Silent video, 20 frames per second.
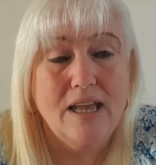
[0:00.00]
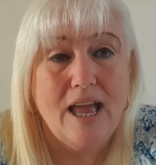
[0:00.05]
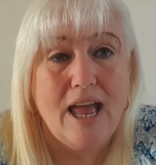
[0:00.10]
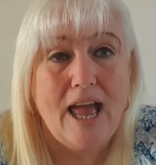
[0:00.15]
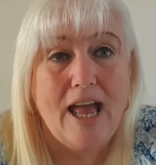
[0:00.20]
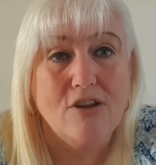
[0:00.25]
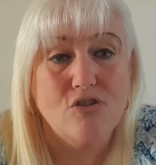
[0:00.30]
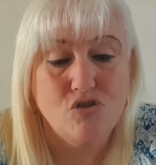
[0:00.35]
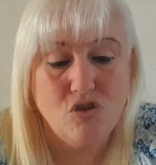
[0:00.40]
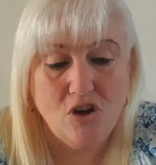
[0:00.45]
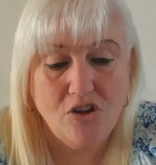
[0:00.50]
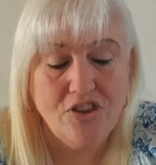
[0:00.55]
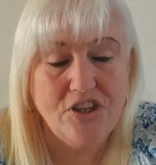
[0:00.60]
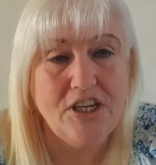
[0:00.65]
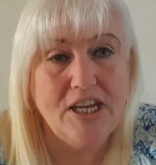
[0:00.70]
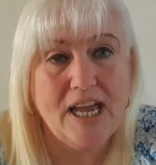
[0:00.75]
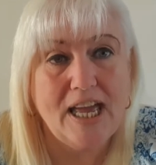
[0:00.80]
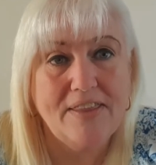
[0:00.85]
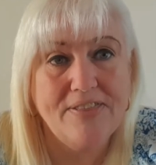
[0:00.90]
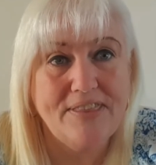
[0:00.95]
I'd rather
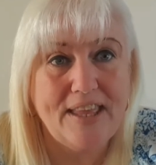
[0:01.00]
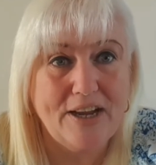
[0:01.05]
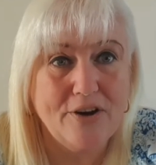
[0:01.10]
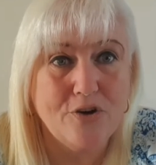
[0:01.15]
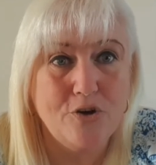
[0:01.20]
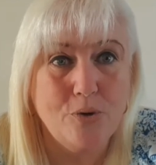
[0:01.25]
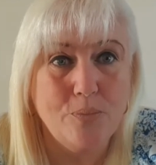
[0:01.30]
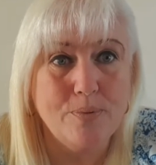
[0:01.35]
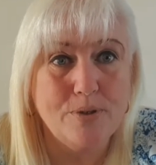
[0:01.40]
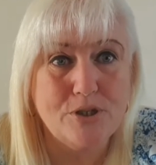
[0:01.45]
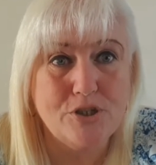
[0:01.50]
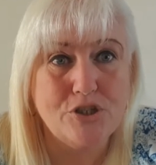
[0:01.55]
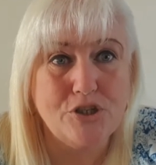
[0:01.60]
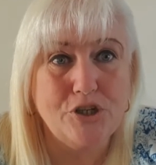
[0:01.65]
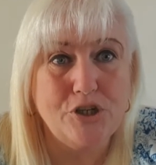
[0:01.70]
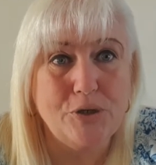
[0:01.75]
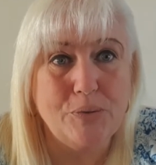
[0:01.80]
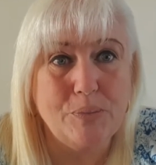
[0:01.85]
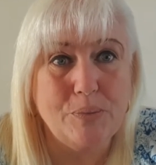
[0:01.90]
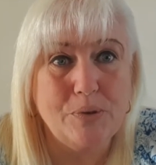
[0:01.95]
you had that cup of
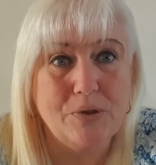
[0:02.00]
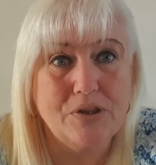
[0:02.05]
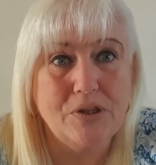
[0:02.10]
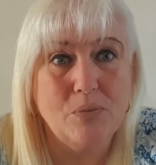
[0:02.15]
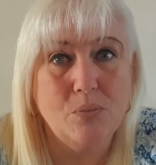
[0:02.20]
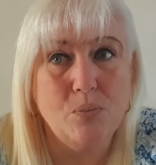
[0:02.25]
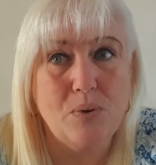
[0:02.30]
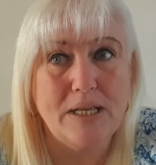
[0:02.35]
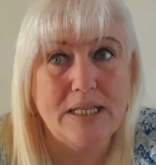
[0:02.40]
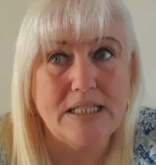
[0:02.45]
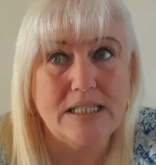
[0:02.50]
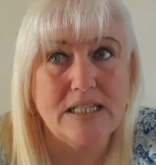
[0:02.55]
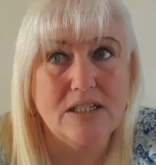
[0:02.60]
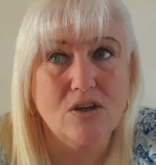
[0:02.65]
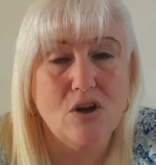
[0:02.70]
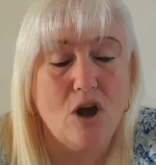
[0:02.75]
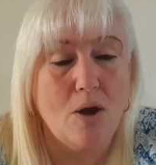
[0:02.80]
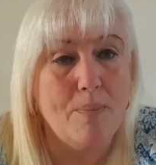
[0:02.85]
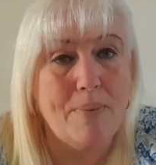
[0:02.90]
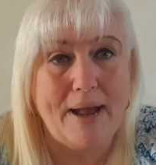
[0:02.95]
soup than went and
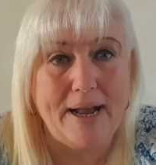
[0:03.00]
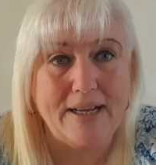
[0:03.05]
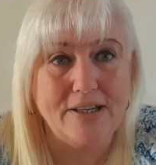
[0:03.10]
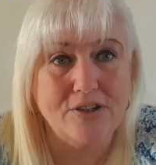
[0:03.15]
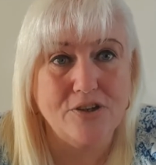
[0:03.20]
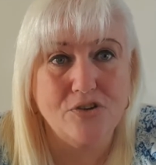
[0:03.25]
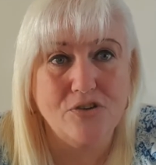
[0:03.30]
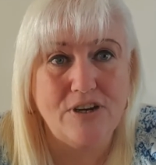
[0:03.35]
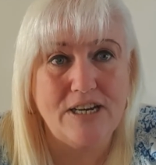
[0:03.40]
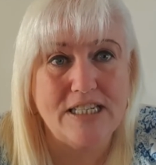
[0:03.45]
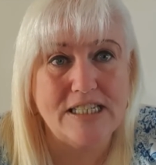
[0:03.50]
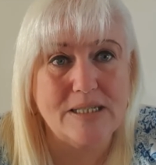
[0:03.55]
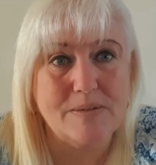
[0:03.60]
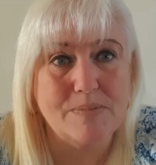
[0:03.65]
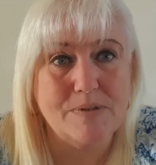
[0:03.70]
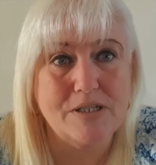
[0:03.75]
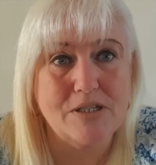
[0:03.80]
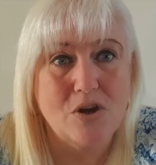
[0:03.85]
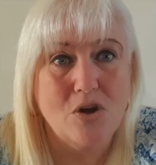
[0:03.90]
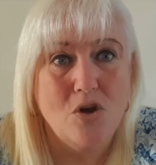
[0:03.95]
got a packet of
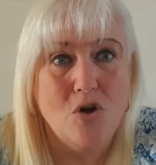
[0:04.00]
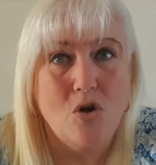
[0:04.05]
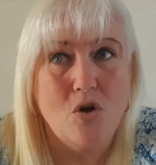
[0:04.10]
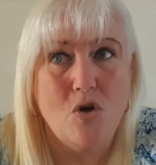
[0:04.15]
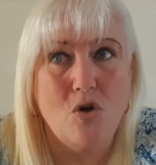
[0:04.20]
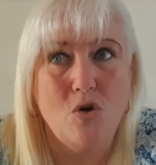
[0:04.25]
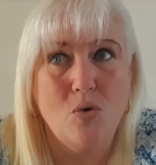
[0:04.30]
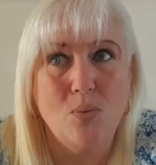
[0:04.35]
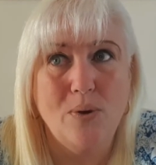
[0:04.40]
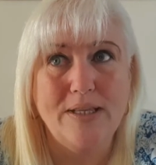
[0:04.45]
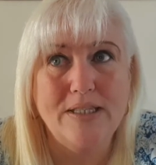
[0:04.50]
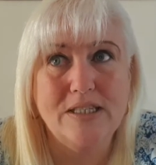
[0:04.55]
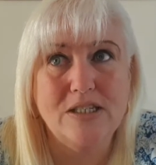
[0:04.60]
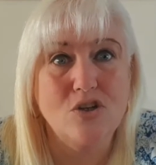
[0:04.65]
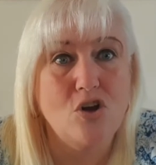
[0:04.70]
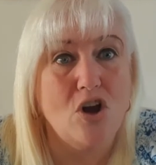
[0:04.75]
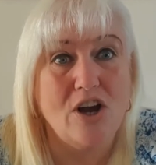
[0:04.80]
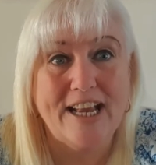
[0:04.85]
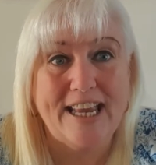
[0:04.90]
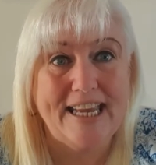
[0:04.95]
crisps or went and
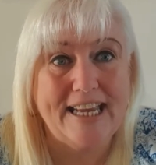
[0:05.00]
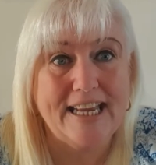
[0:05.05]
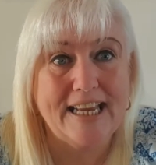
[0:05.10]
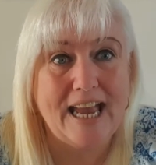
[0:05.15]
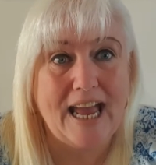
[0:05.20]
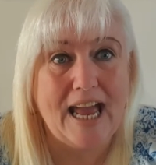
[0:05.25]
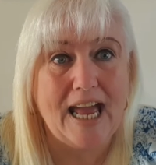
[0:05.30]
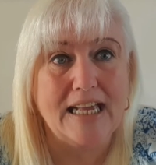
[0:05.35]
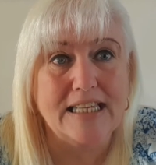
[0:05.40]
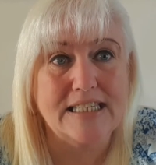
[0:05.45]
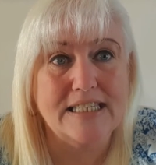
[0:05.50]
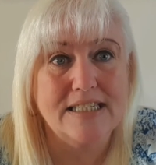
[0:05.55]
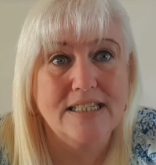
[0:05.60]
got a Kit Kat.